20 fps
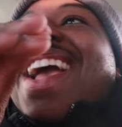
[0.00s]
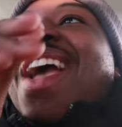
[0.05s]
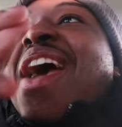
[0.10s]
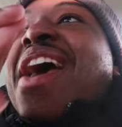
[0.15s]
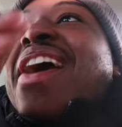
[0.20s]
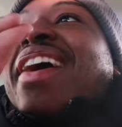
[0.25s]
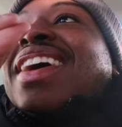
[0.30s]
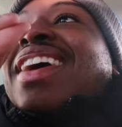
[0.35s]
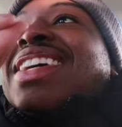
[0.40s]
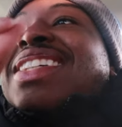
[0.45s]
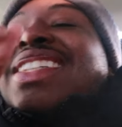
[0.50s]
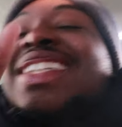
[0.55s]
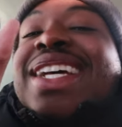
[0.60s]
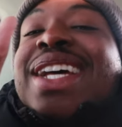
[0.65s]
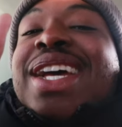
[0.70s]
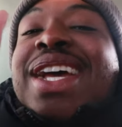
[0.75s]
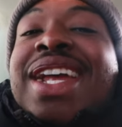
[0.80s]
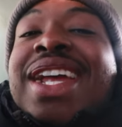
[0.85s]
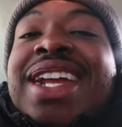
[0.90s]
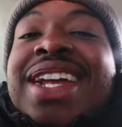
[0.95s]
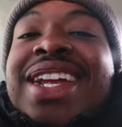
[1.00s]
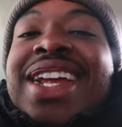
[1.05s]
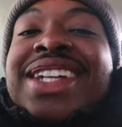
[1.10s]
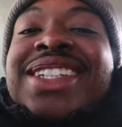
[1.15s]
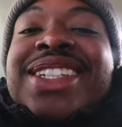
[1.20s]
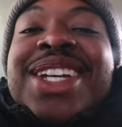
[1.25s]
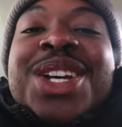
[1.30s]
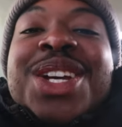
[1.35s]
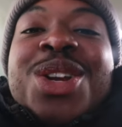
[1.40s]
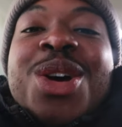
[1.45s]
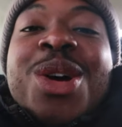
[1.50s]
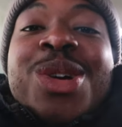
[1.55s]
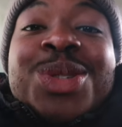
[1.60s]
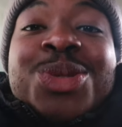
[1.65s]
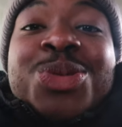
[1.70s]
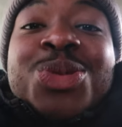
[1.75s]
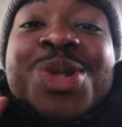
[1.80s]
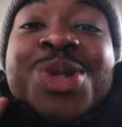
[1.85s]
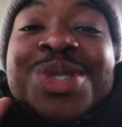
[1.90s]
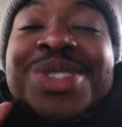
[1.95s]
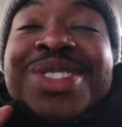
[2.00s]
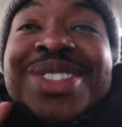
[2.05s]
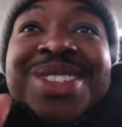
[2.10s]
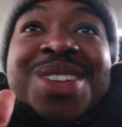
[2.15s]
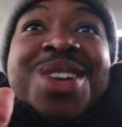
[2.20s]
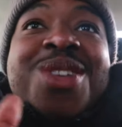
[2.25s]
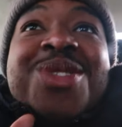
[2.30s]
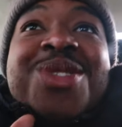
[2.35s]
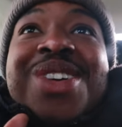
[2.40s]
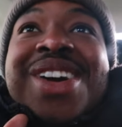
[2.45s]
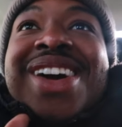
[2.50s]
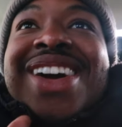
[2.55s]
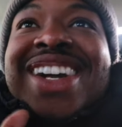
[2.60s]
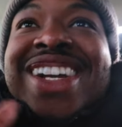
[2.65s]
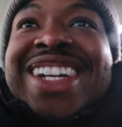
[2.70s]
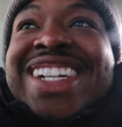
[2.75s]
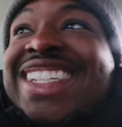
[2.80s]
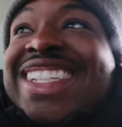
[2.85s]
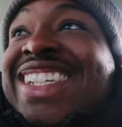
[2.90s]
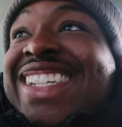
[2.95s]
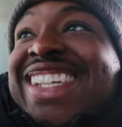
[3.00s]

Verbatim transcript: Uh, that's how you know it's real snow guy.